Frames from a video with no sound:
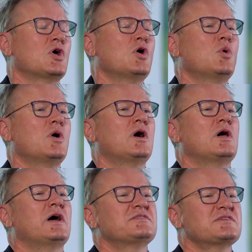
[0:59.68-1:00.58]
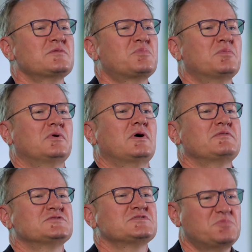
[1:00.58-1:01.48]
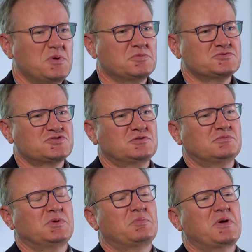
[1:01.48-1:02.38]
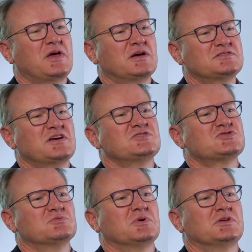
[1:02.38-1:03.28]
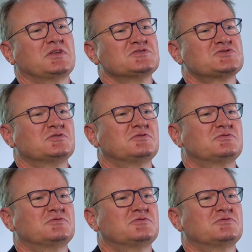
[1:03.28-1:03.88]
Well, I think obviously people should be paying attention, but they should